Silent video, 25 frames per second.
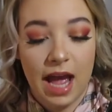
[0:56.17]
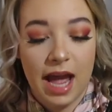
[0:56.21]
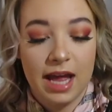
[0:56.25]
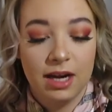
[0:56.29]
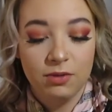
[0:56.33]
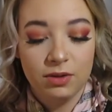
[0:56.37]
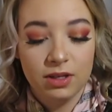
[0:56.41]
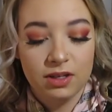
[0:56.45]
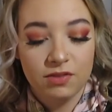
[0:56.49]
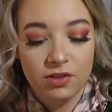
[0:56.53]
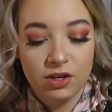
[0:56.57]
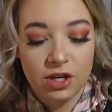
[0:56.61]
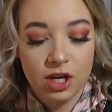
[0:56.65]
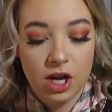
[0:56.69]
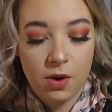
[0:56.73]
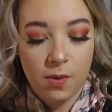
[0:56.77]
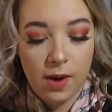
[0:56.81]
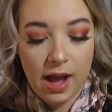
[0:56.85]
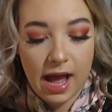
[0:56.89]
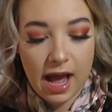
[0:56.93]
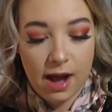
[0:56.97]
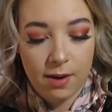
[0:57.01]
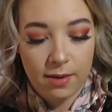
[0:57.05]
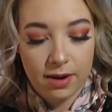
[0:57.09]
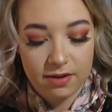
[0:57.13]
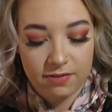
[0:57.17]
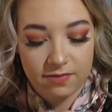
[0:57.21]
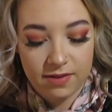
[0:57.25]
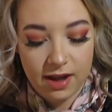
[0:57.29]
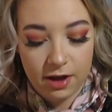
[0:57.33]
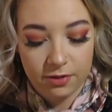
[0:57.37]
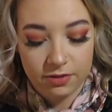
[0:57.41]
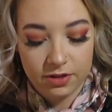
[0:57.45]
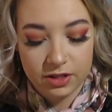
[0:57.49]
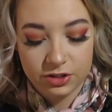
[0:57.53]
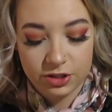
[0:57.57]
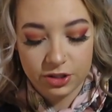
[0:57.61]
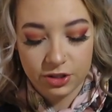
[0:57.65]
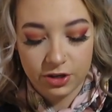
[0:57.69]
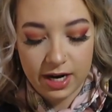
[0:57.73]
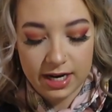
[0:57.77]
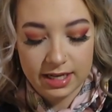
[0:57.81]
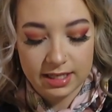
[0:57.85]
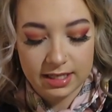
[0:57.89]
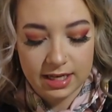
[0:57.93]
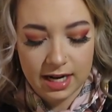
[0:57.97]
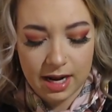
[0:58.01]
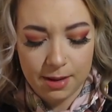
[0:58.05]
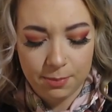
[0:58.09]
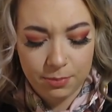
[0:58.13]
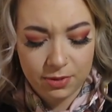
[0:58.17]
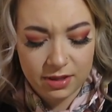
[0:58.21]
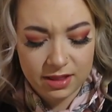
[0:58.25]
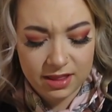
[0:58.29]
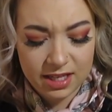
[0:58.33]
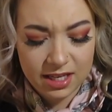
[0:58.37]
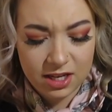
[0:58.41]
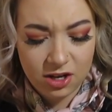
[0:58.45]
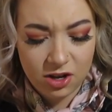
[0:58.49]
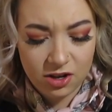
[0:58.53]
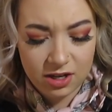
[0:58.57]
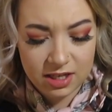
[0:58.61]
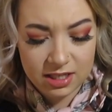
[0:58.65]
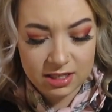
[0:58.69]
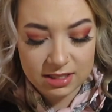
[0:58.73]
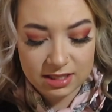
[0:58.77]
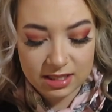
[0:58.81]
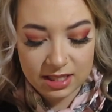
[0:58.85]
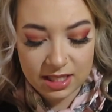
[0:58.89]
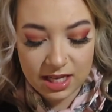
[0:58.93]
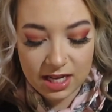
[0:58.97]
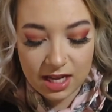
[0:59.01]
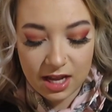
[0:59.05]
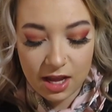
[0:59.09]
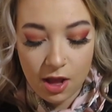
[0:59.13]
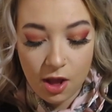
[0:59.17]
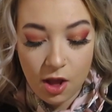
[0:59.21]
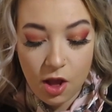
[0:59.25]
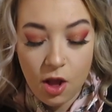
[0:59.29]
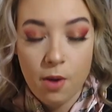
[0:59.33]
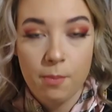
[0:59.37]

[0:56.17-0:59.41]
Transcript: don't even know how I found this or ended up with it, honestly,